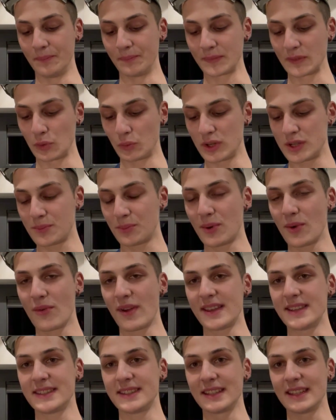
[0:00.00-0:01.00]
which
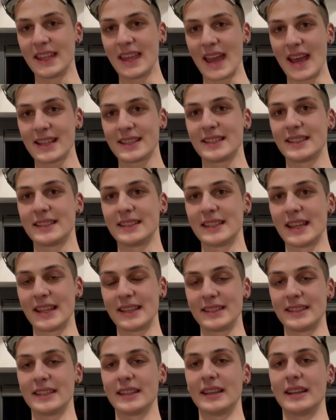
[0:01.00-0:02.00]
prevents the gases
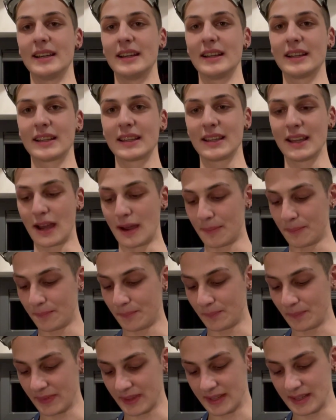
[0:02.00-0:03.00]
that
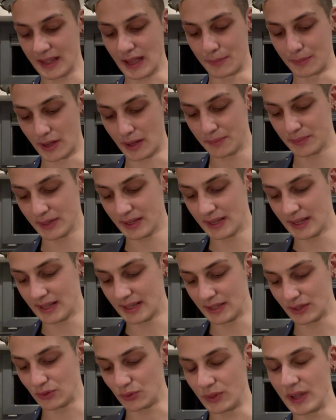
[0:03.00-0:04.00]
come up
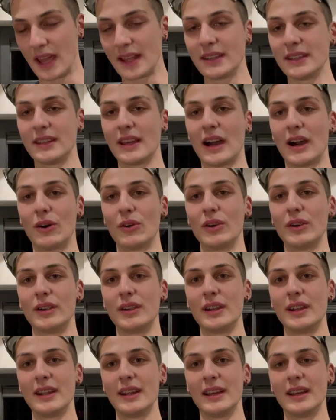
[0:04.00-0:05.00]
to get in
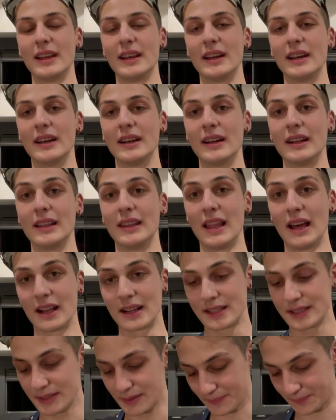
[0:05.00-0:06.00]
our
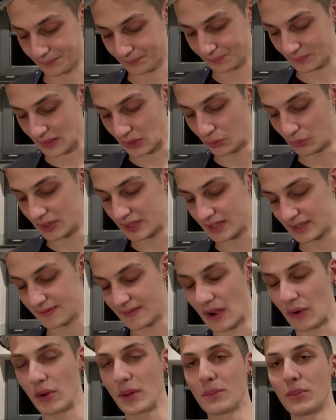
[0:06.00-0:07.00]
lungs, which is
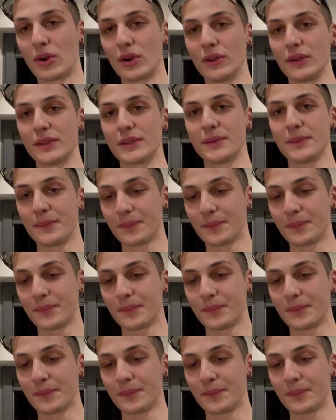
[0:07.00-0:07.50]
very important.